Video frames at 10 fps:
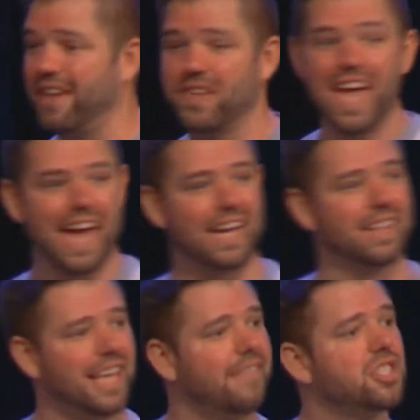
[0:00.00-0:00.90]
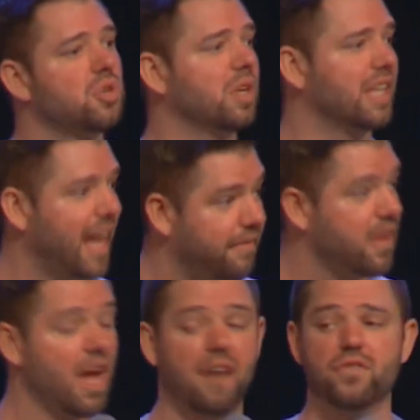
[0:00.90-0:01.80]
life, and it leads to a
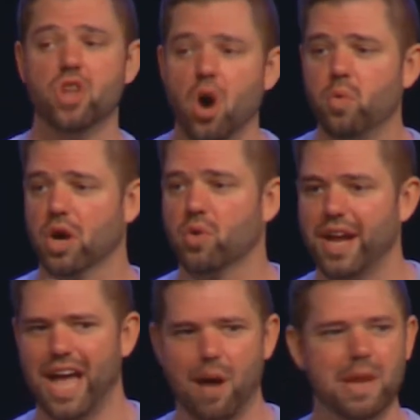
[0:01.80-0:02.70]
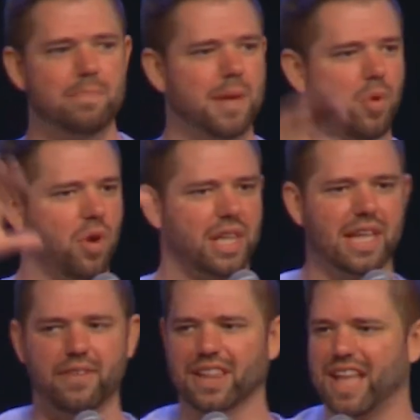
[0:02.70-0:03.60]
life of no regret. How many people want to
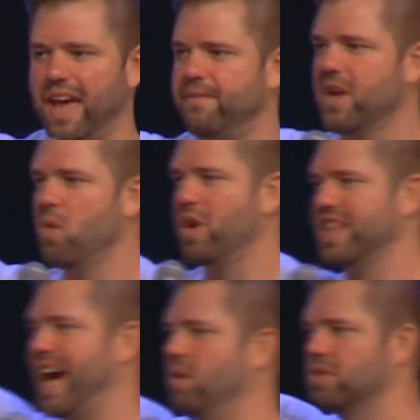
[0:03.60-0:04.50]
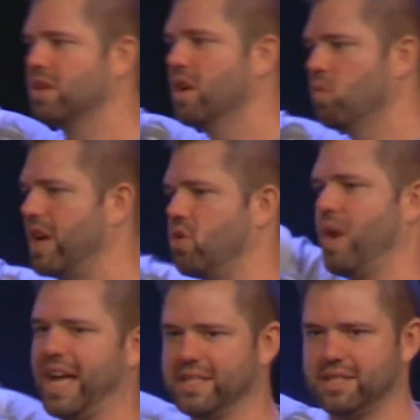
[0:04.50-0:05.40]
live a life without
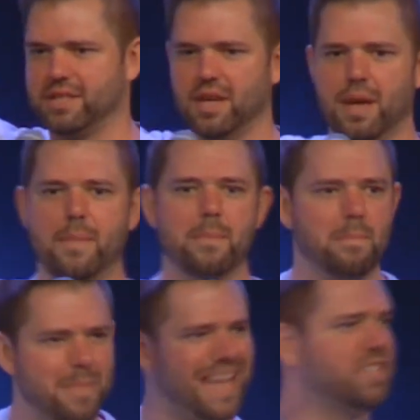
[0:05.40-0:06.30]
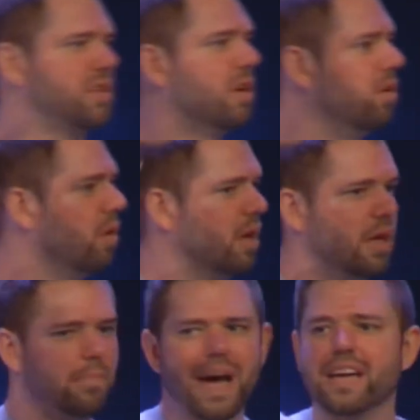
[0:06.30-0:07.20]
regrets? Me too.
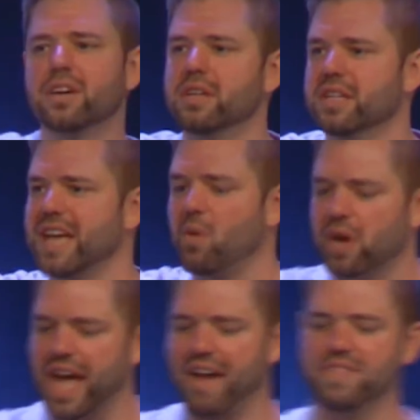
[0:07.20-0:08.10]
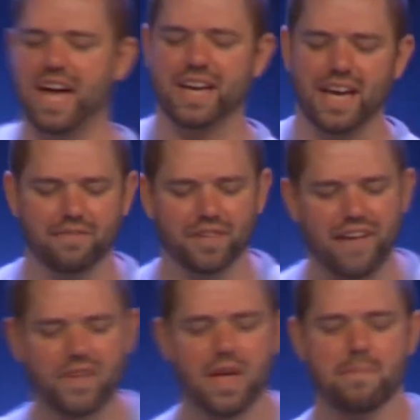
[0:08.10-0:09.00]
My goodness, I want to have that kind of
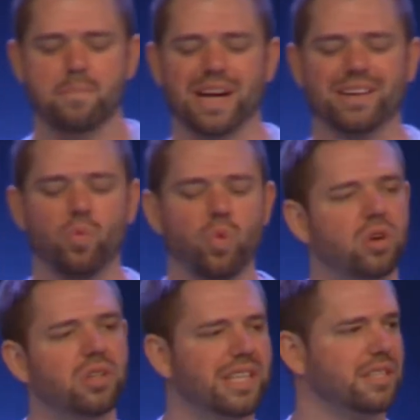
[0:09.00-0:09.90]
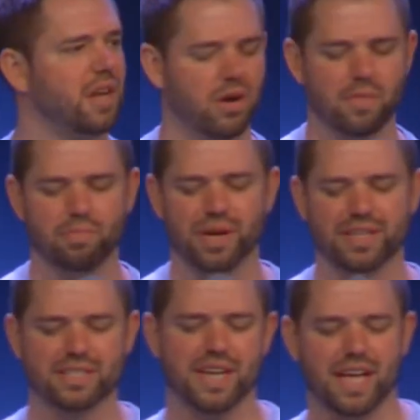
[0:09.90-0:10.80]
life. But worldly sorrow
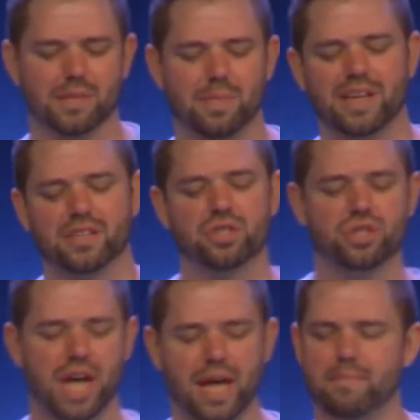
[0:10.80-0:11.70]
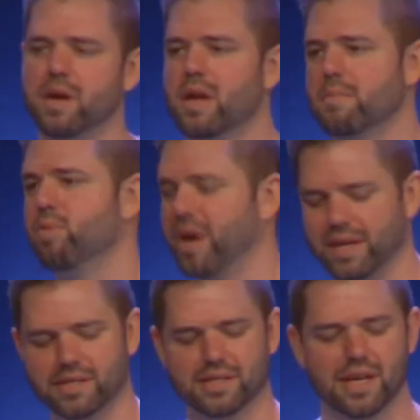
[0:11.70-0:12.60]
brings death because shame
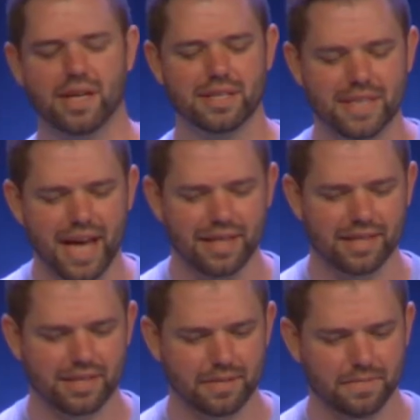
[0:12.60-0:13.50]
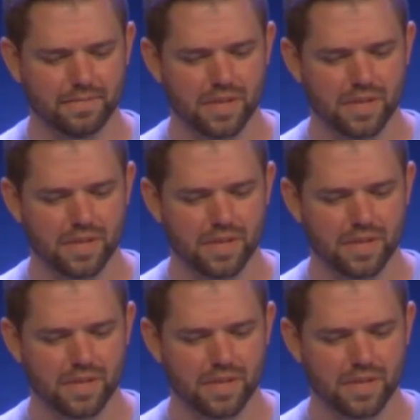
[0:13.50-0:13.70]
brings death.